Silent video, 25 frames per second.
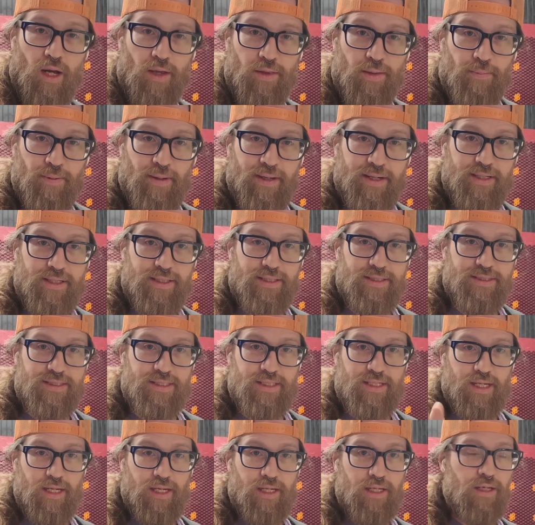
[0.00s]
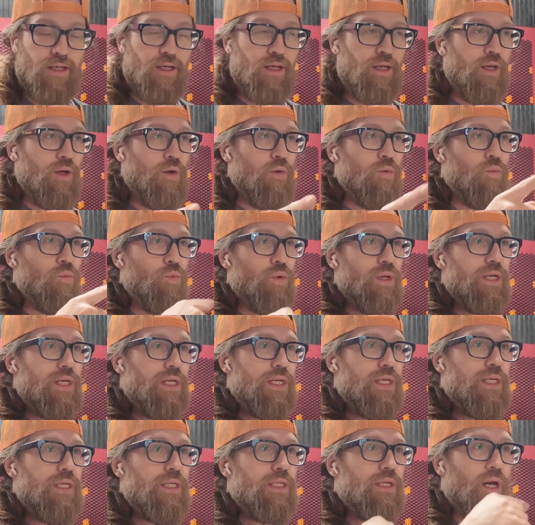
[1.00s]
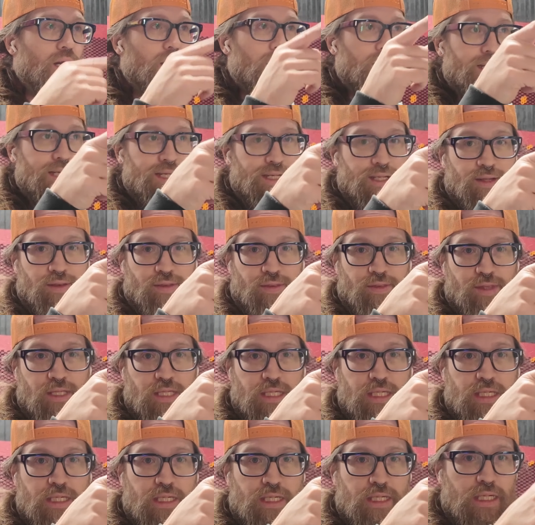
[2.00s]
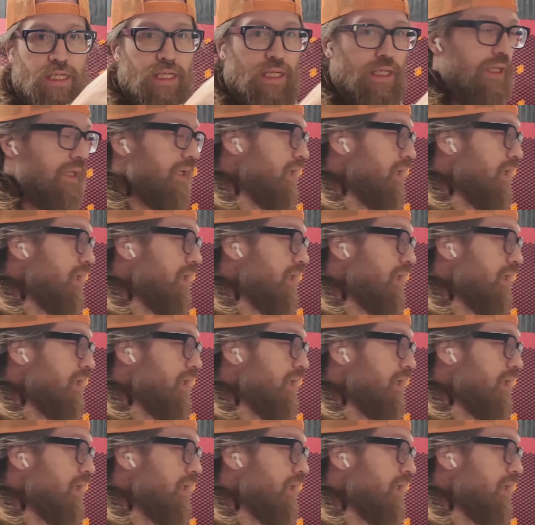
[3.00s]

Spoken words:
the plan is today, we got in the